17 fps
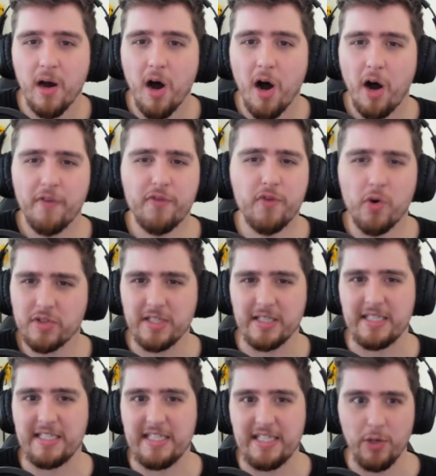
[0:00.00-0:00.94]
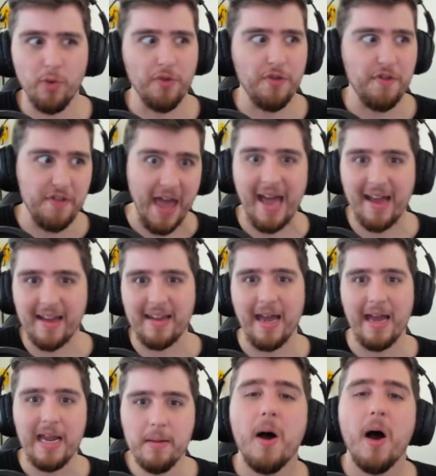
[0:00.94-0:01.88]
Of course, it's still their
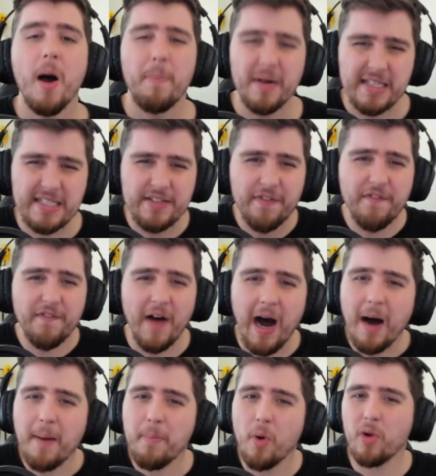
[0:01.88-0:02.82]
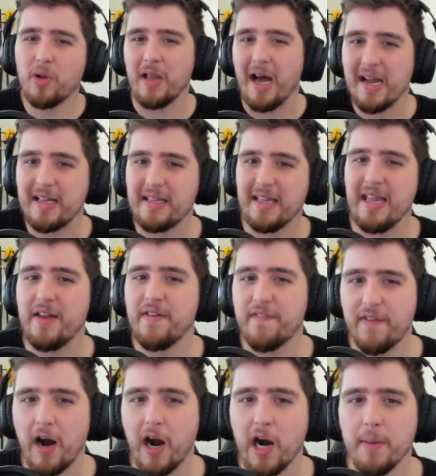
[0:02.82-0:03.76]
game, but it's a far more likely
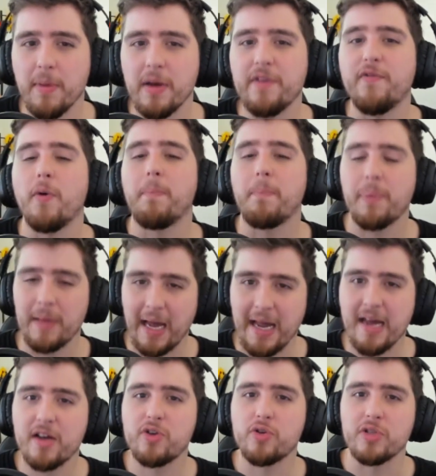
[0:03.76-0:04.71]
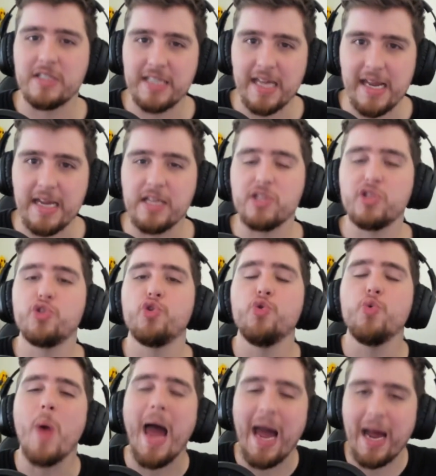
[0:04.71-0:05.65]
environment for player critiques
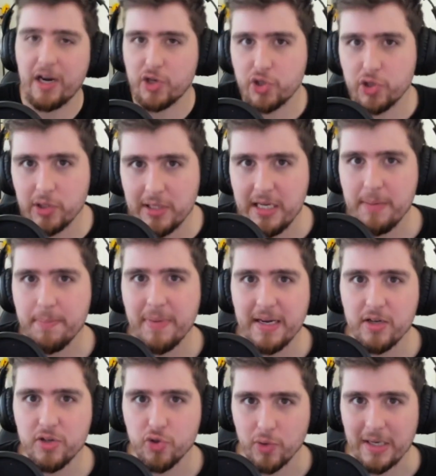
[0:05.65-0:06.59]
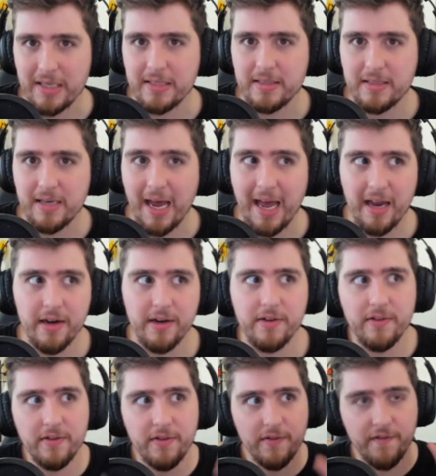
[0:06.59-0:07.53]
to actually be addressed
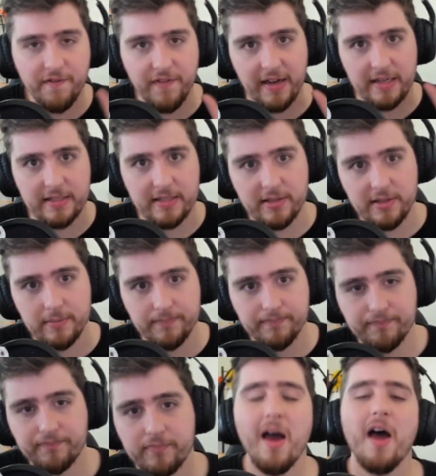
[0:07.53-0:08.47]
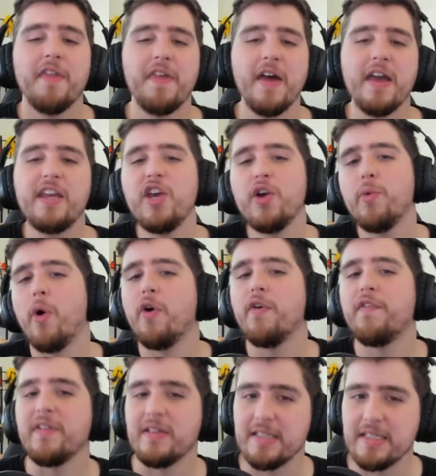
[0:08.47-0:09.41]
and fixed. Thank you all
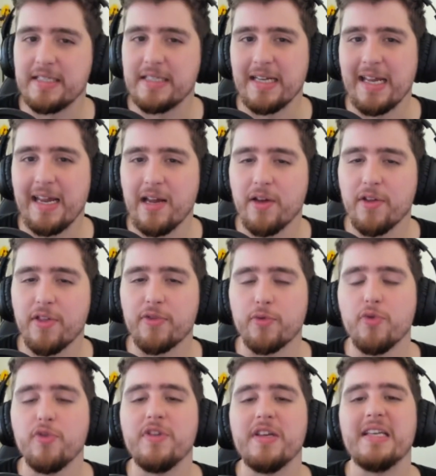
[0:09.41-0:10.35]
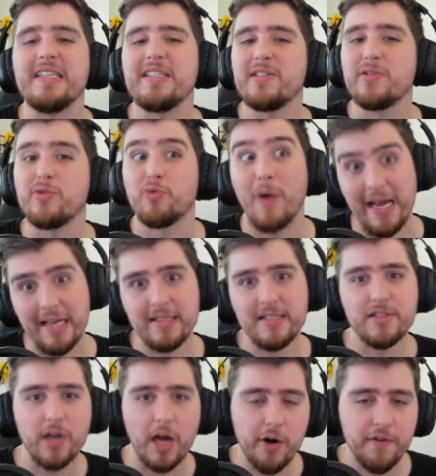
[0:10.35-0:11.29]
for listening through this rant
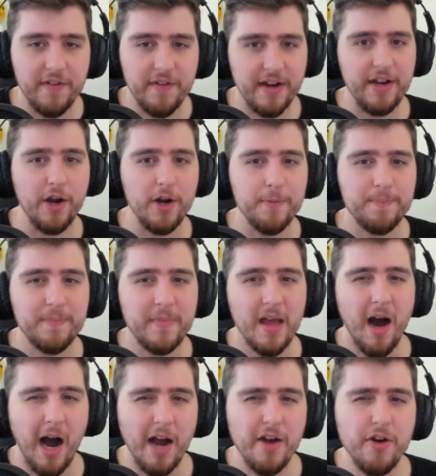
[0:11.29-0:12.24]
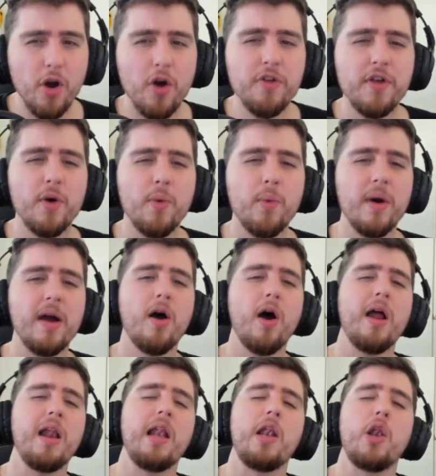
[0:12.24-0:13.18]
style video. I know there were
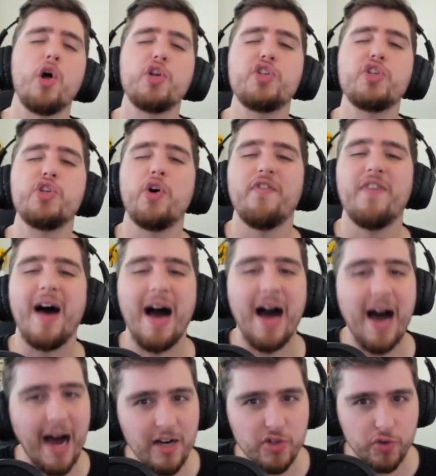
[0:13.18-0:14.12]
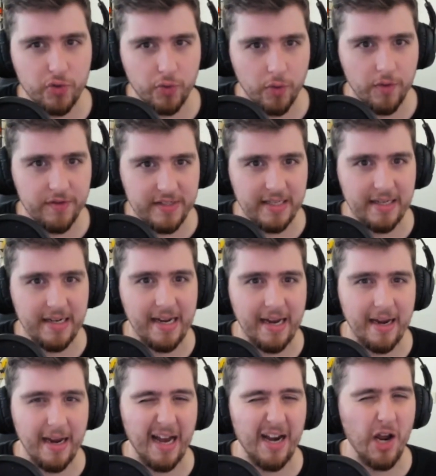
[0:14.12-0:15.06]
a lot of hard truths in
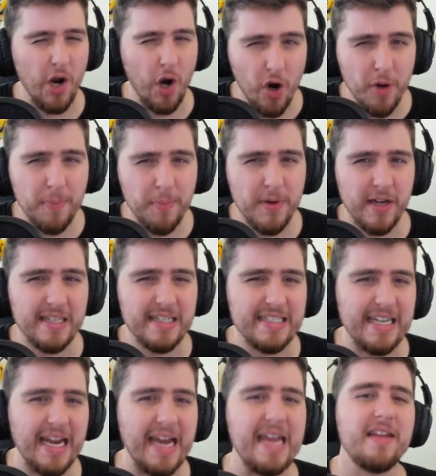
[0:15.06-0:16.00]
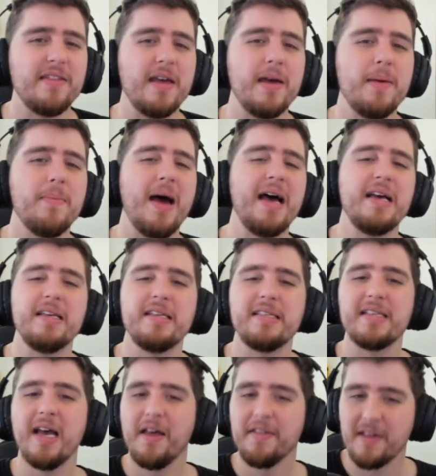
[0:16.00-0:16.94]
here, and I hope you can take them
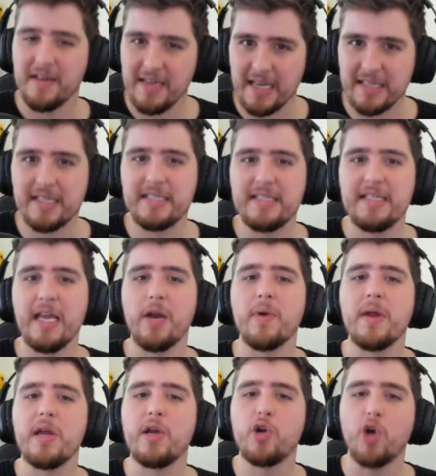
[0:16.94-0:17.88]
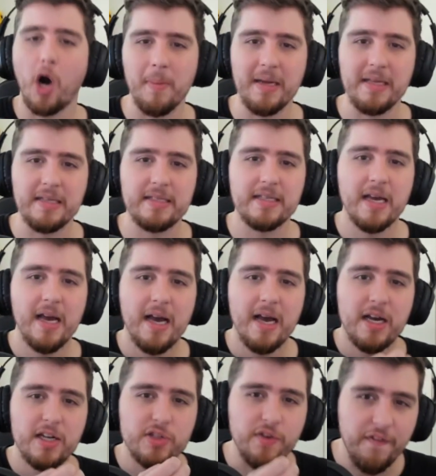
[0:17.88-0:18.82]
as the necessary comments
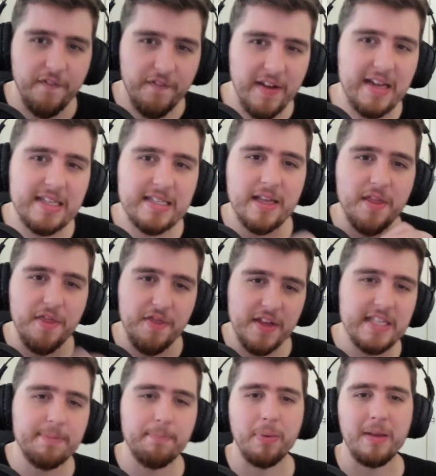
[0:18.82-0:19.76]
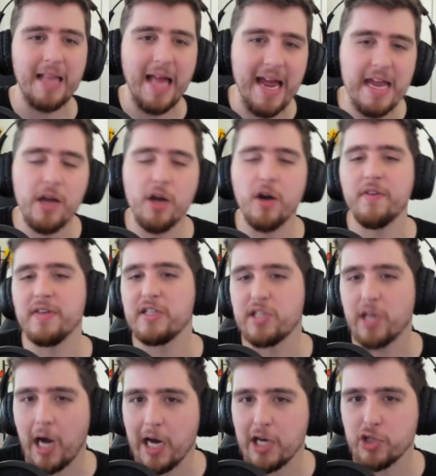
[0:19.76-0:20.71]
to fix this plague of
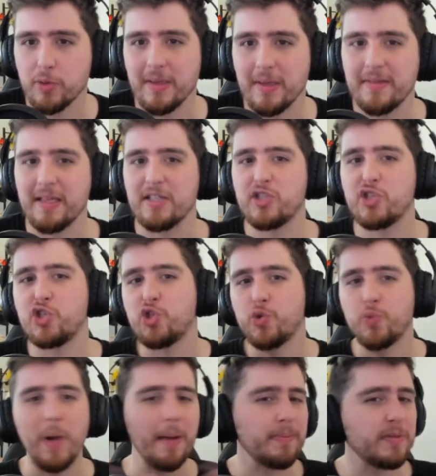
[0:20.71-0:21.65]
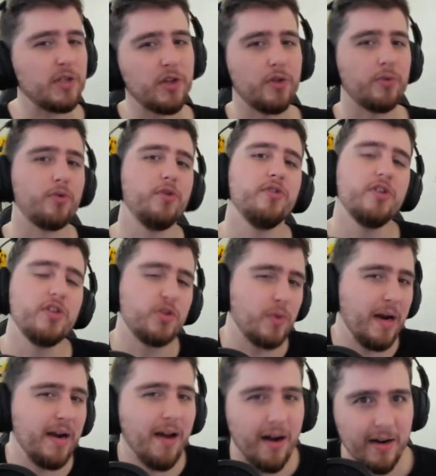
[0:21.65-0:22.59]
entitlement that swept through the
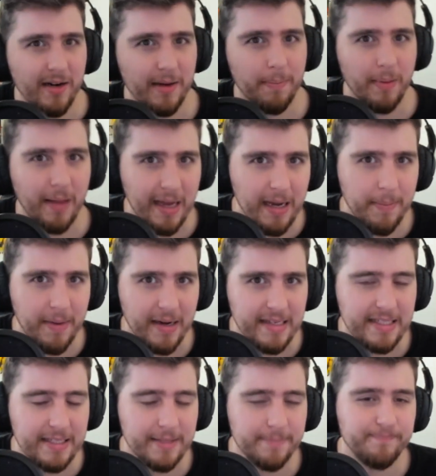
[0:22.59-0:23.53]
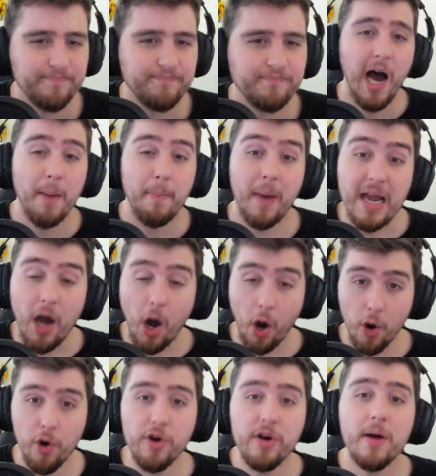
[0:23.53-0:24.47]
Dread Hunger player base. My
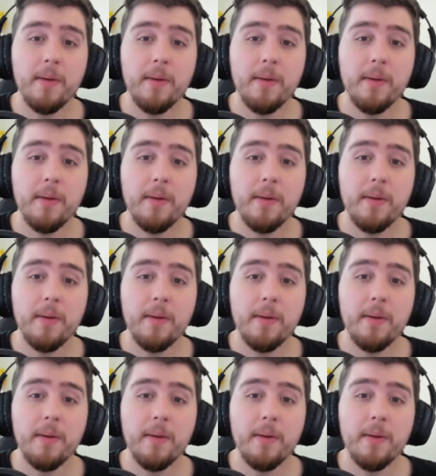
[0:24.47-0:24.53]
own